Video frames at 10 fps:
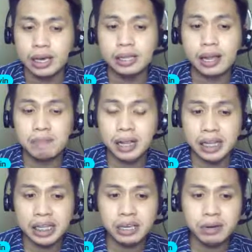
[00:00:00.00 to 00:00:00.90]
It can be
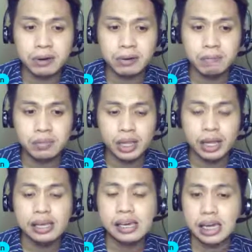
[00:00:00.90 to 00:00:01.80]
linear,
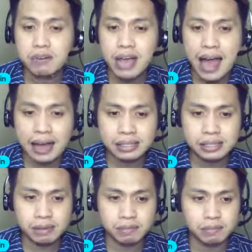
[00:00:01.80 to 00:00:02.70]

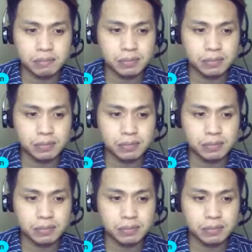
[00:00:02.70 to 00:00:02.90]
interactive,